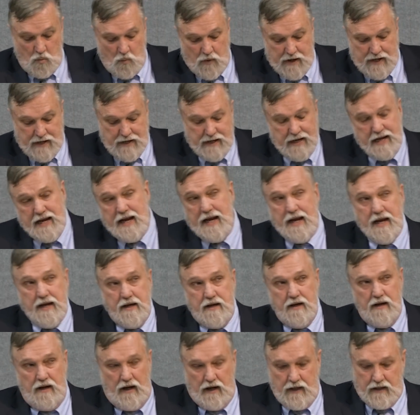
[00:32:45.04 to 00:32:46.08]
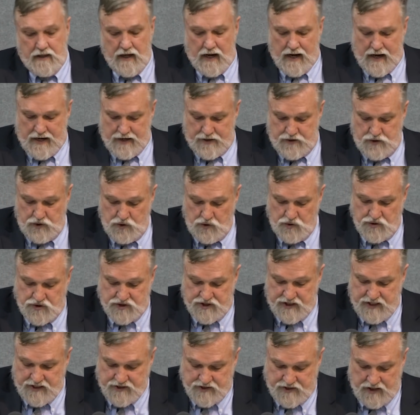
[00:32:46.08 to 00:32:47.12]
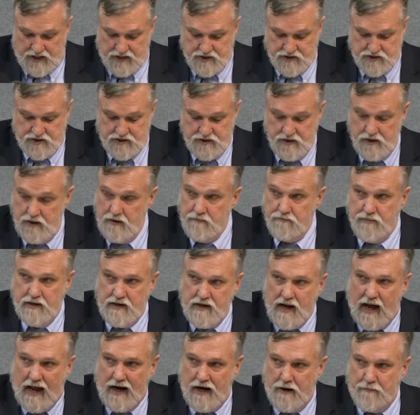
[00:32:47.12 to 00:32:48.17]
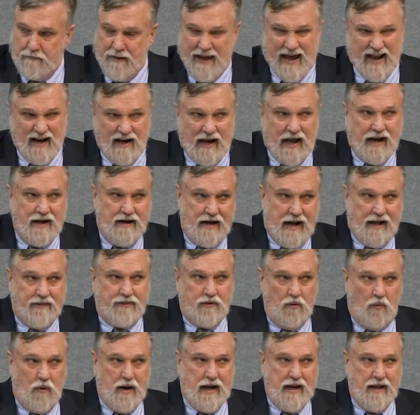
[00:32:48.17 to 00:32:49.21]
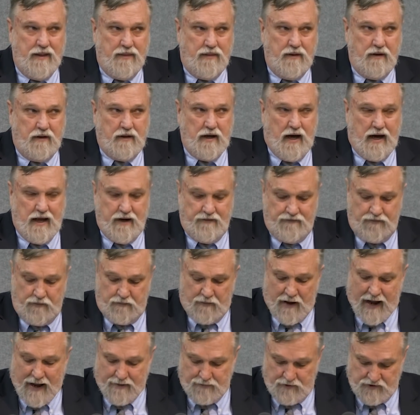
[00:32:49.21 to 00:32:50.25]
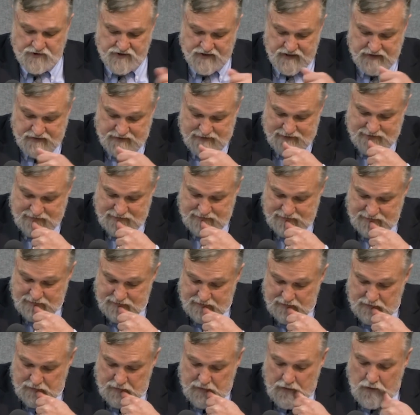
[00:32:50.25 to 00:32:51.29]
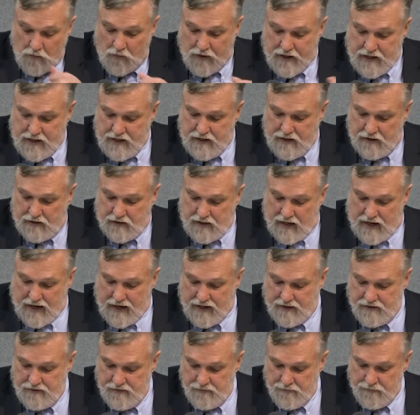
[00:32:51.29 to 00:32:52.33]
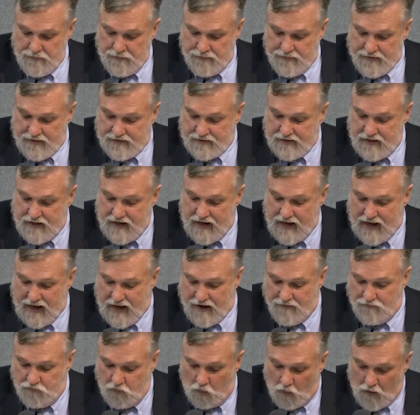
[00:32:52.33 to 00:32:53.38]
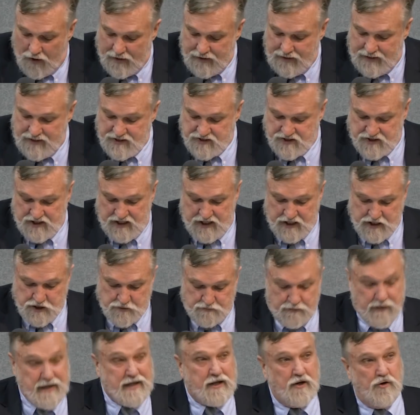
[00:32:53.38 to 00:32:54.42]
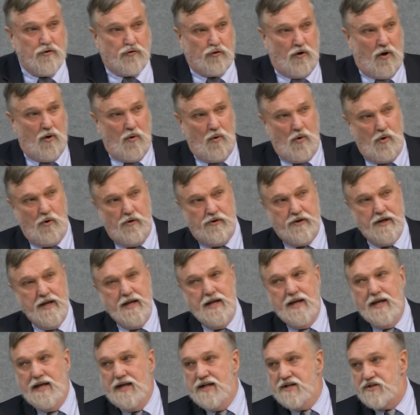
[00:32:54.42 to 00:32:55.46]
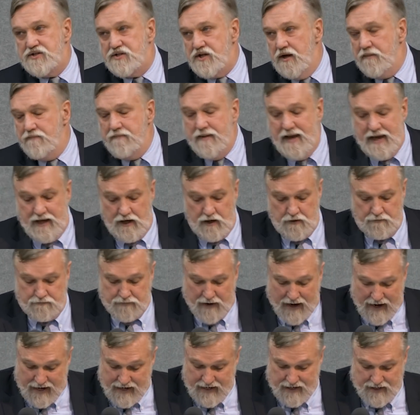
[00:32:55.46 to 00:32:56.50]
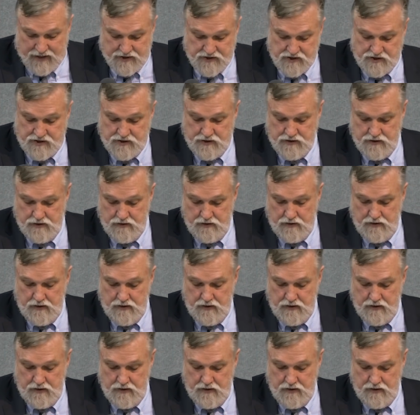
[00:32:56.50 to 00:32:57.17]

We need a God who sees us, but not in a bad light, not the way the God of the Bible sees us. We need a God that can have what he sees be controlled in some manner by us.